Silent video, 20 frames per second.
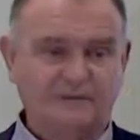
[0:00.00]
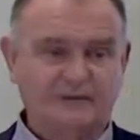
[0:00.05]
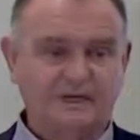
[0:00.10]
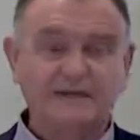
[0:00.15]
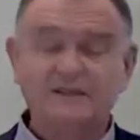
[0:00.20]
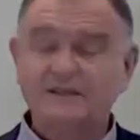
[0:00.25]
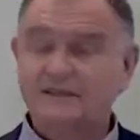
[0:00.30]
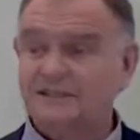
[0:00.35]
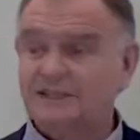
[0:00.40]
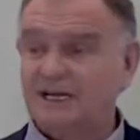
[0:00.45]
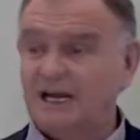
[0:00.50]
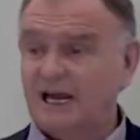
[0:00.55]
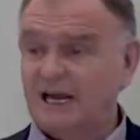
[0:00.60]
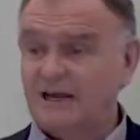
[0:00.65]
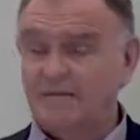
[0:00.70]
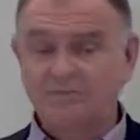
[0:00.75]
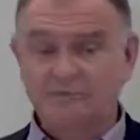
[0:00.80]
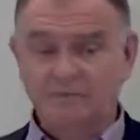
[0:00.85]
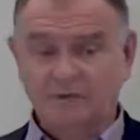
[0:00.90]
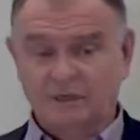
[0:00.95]
At the
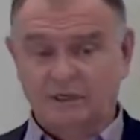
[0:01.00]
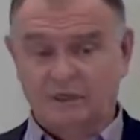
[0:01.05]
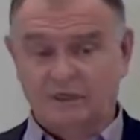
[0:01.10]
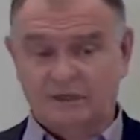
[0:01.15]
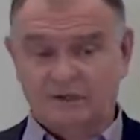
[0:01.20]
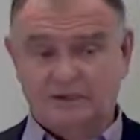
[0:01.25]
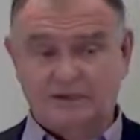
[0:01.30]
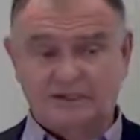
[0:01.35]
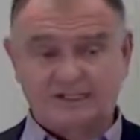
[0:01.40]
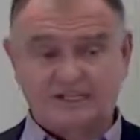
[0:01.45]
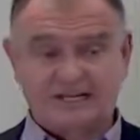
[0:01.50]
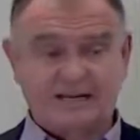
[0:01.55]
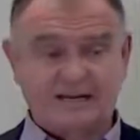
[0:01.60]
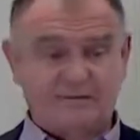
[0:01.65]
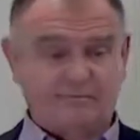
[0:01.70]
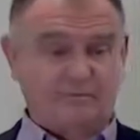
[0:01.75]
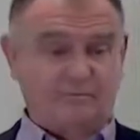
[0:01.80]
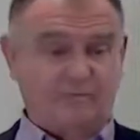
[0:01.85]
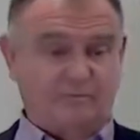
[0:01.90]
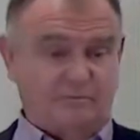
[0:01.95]
time, the
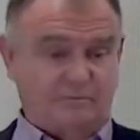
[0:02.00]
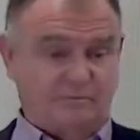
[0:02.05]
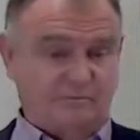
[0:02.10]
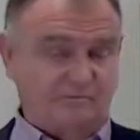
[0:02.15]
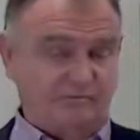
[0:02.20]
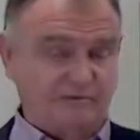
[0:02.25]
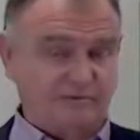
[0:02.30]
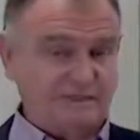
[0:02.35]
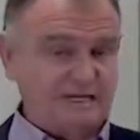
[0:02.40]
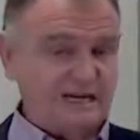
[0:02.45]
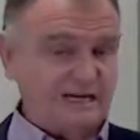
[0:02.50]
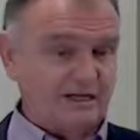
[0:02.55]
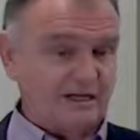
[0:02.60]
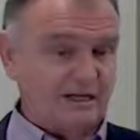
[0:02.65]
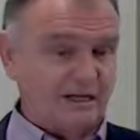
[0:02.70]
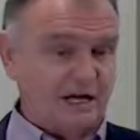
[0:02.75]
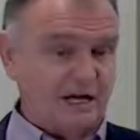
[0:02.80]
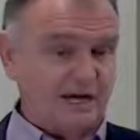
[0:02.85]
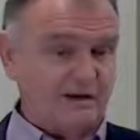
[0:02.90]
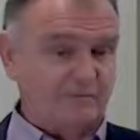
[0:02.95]
team from
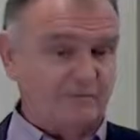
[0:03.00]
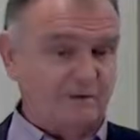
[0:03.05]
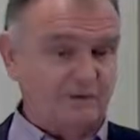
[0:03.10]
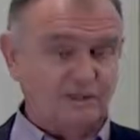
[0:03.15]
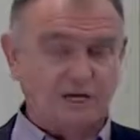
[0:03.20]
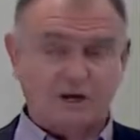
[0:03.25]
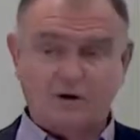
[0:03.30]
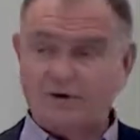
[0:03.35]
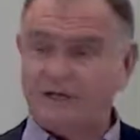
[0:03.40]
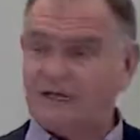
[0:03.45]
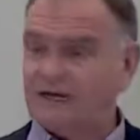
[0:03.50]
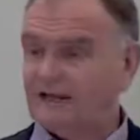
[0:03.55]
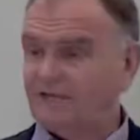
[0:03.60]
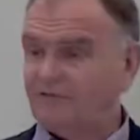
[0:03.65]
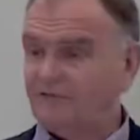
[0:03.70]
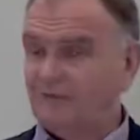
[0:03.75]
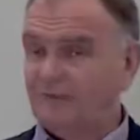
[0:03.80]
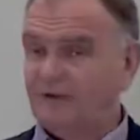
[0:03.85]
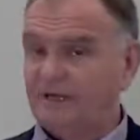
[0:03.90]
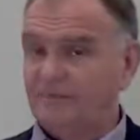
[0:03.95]
Technoguide was only
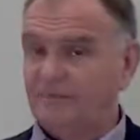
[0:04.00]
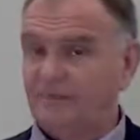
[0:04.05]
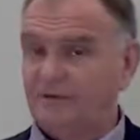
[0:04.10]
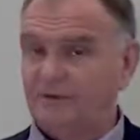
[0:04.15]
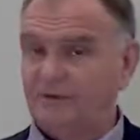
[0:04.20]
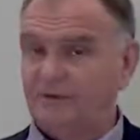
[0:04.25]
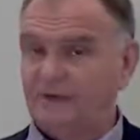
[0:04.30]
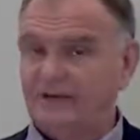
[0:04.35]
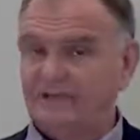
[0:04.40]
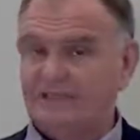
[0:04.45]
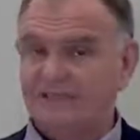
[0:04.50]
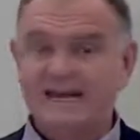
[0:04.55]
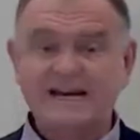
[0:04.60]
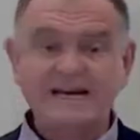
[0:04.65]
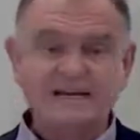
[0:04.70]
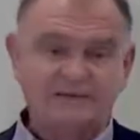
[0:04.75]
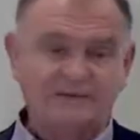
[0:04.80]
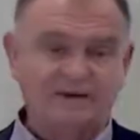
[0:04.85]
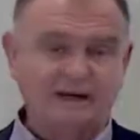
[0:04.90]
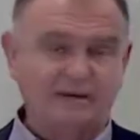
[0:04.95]
11 people. That's 8
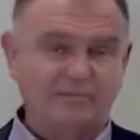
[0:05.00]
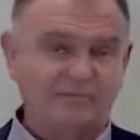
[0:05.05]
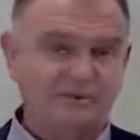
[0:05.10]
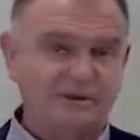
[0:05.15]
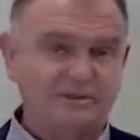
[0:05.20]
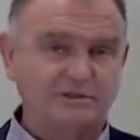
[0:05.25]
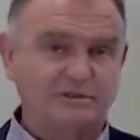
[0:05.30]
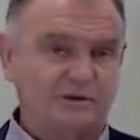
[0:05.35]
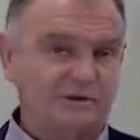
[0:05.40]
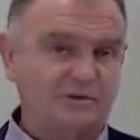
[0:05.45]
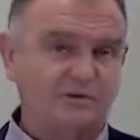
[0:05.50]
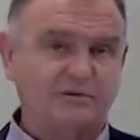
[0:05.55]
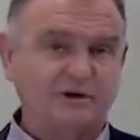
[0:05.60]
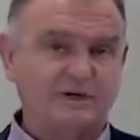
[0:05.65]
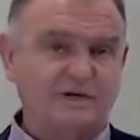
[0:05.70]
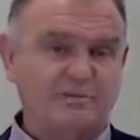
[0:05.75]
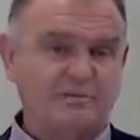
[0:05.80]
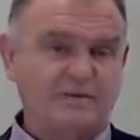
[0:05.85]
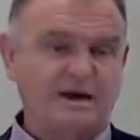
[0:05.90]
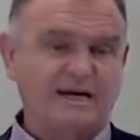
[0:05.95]
developers and 3
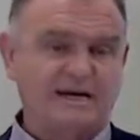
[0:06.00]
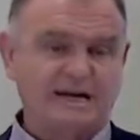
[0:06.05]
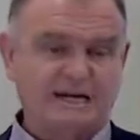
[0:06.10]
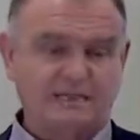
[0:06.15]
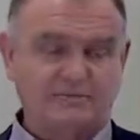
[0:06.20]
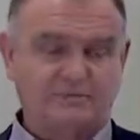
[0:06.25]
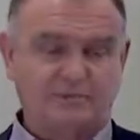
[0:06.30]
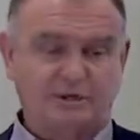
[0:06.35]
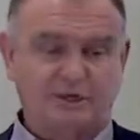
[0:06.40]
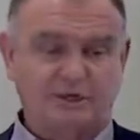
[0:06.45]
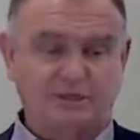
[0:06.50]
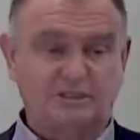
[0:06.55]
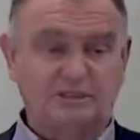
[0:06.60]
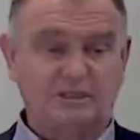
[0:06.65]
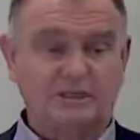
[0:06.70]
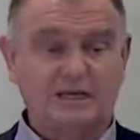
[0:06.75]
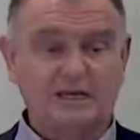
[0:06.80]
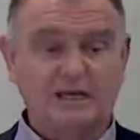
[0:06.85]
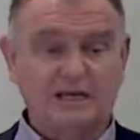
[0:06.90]
domain experts.